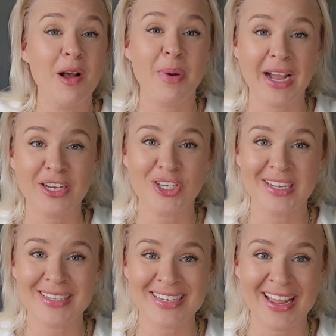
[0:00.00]
Packaging
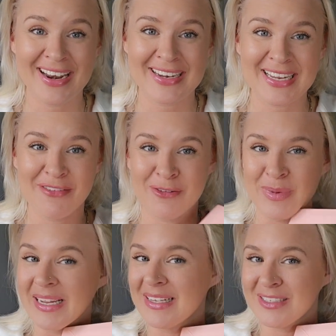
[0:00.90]
is a 10 out of 10 for
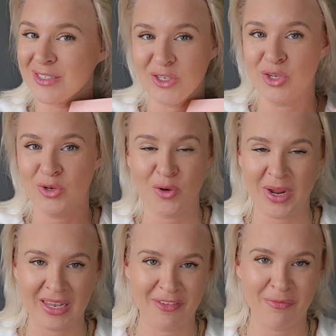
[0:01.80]
me because you know
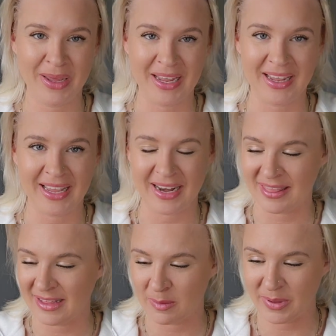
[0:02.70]
I love pink, and I
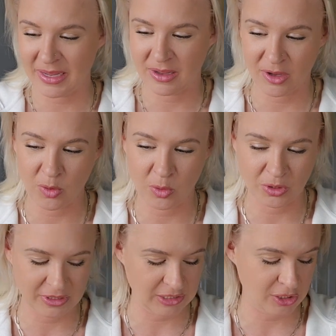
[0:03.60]
think the pink and
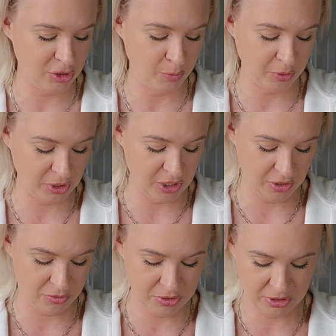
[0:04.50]
gold is super
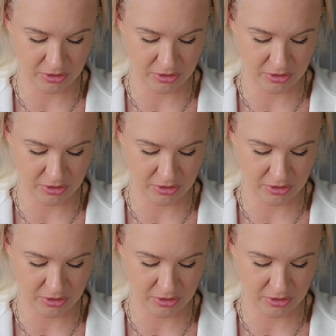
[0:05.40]
cute.